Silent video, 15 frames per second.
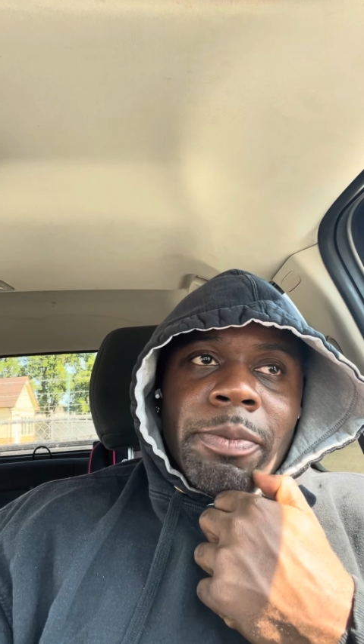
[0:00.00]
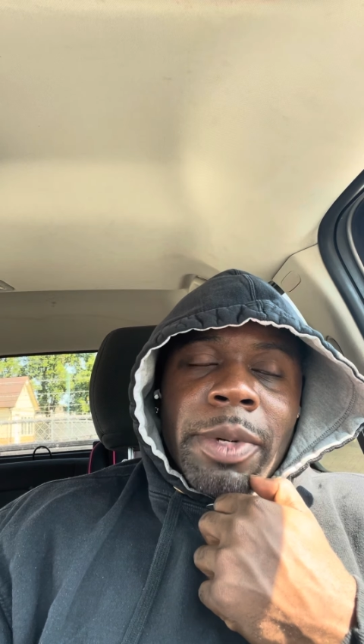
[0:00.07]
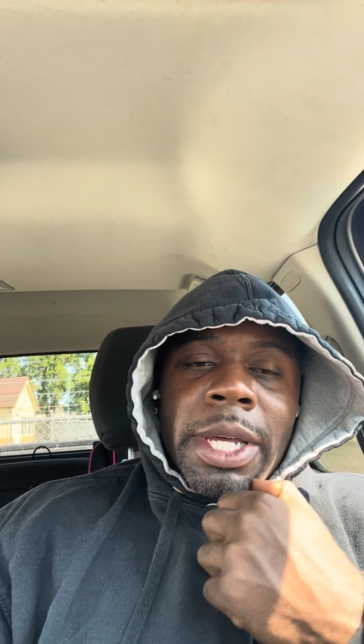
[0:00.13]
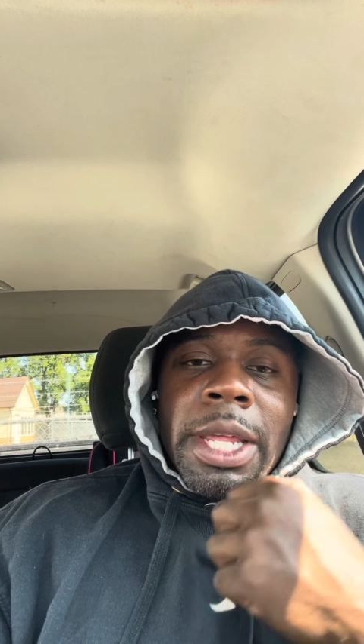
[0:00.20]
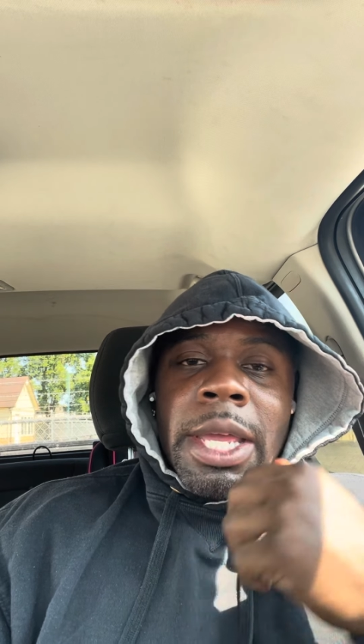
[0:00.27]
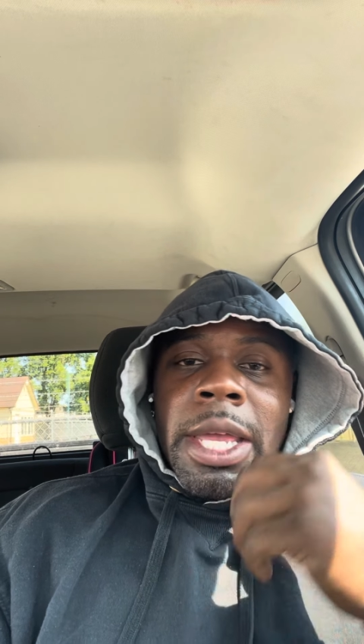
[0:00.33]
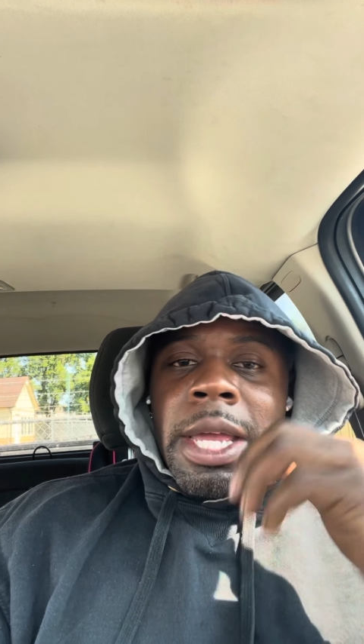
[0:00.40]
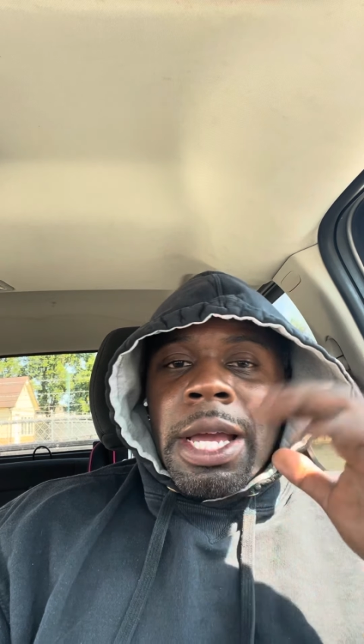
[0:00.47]
but
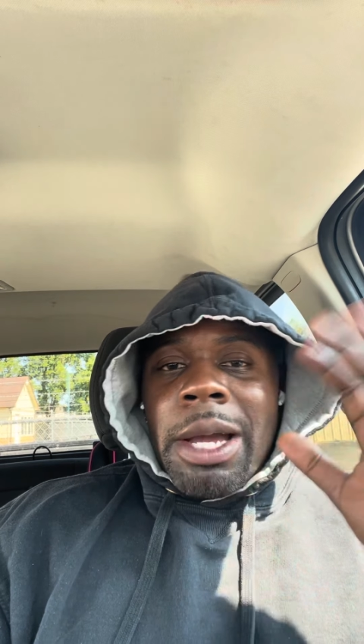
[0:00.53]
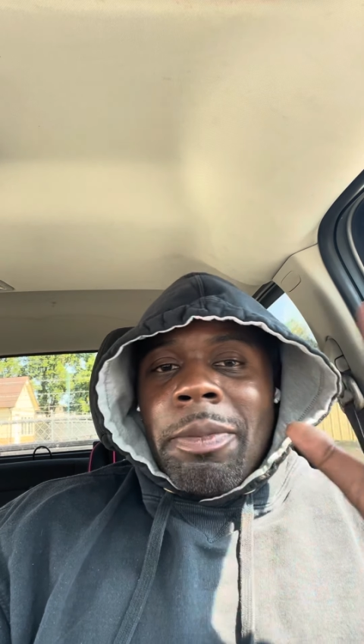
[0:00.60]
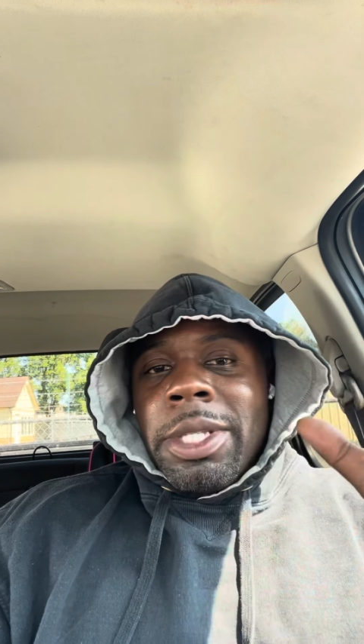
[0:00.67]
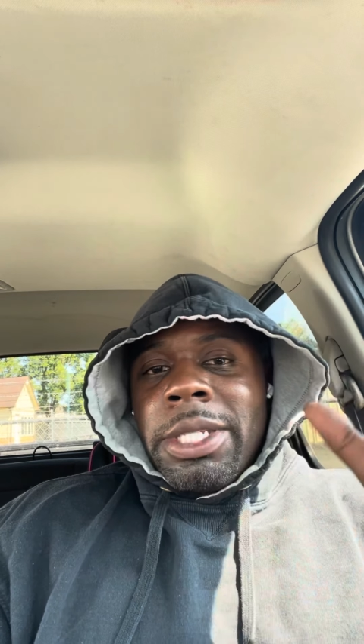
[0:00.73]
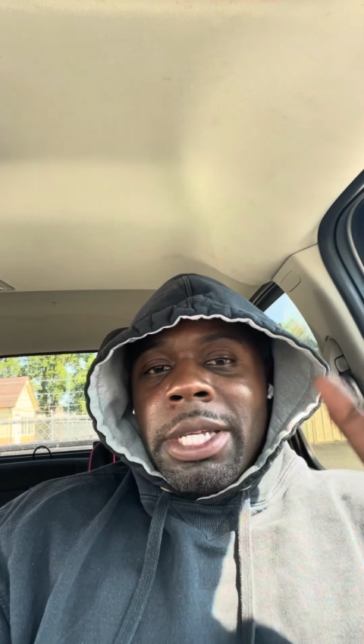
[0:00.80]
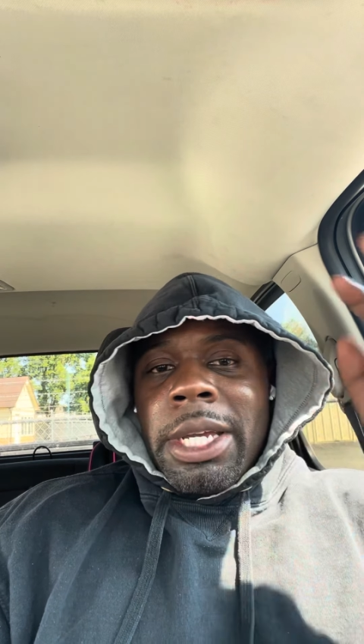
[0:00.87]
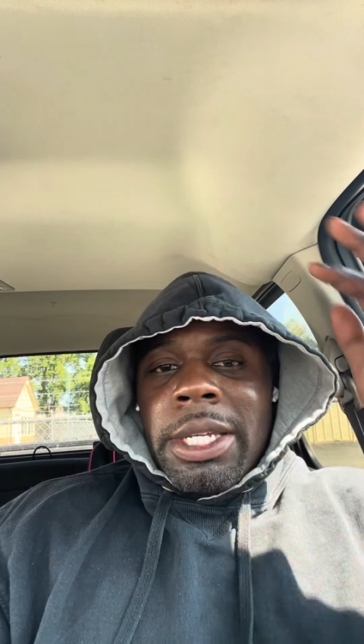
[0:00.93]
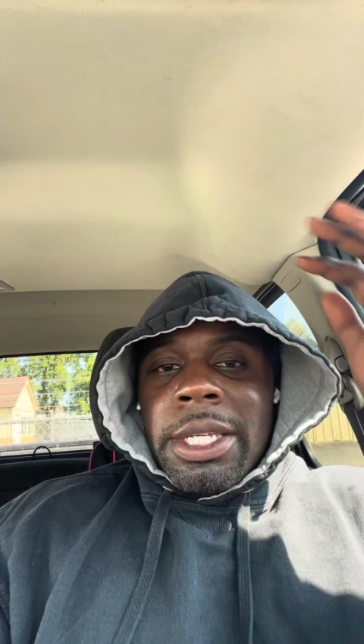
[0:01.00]
I'm gonna
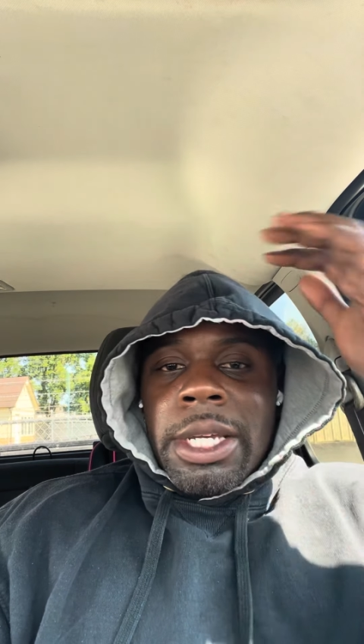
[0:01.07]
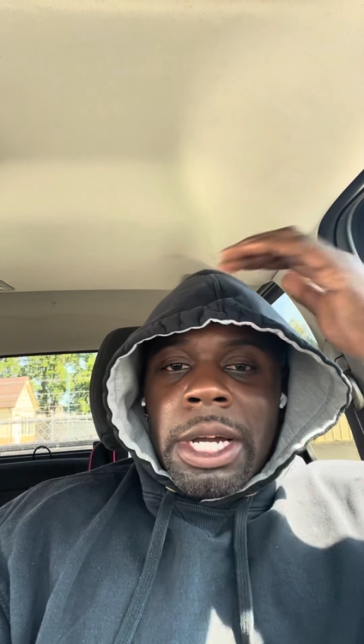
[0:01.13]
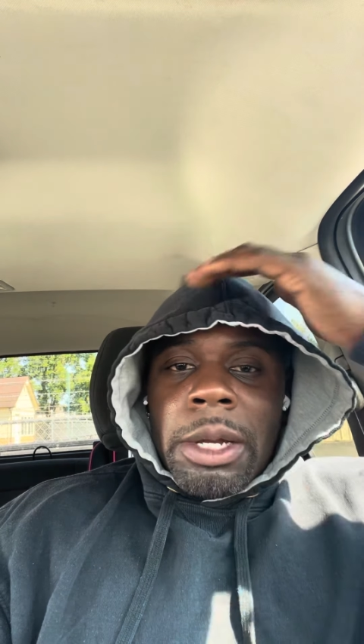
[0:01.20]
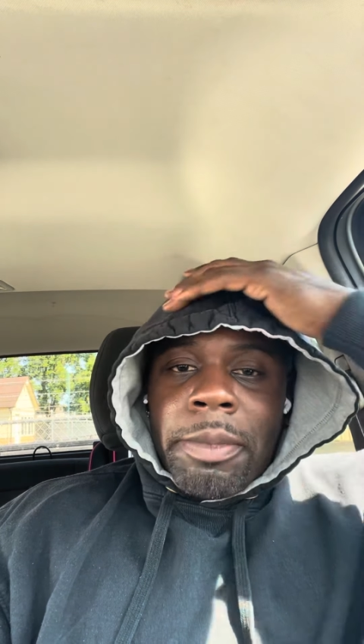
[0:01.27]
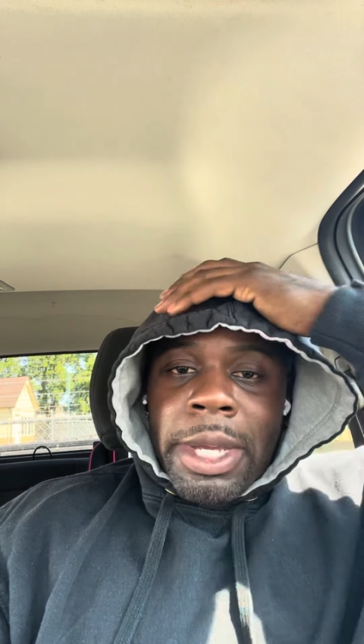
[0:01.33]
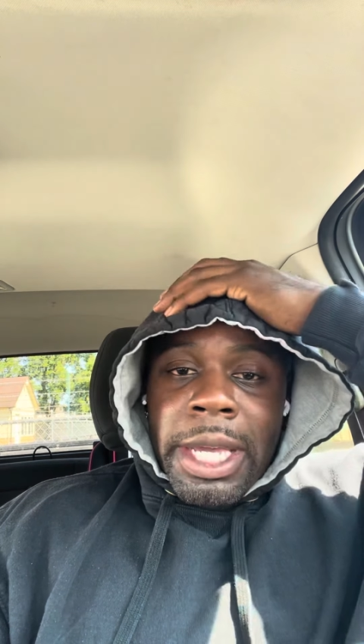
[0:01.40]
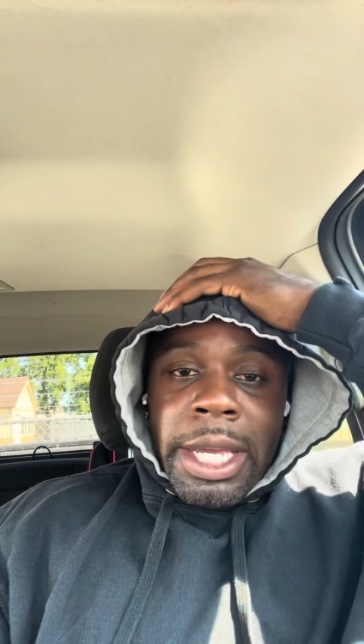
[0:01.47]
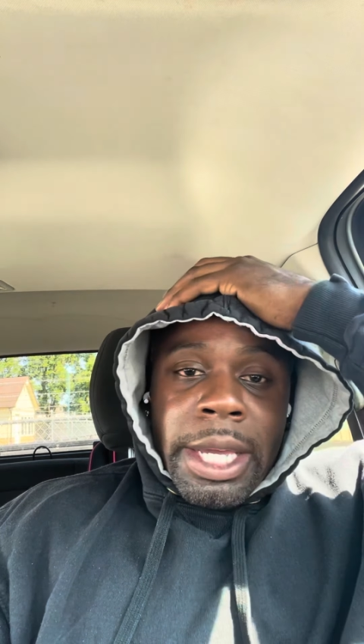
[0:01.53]
tell y'all,
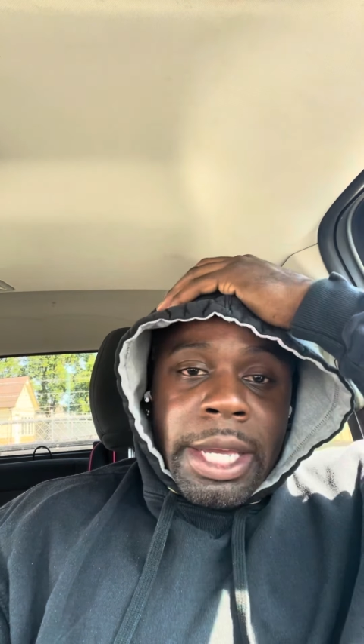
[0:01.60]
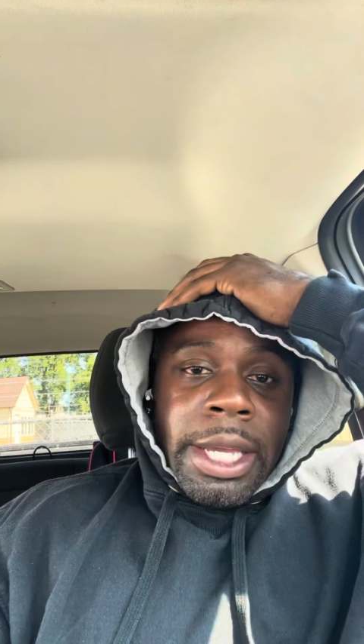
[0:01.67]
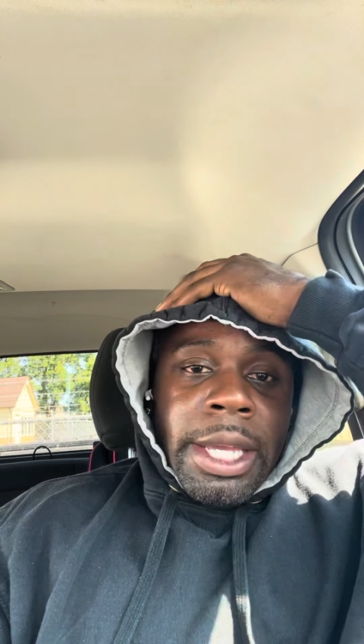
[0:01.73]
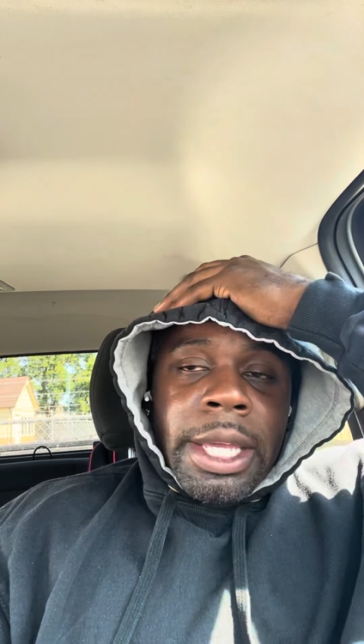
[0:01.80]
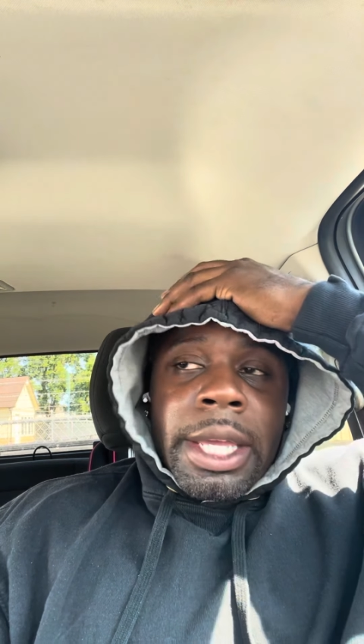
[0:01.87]
man,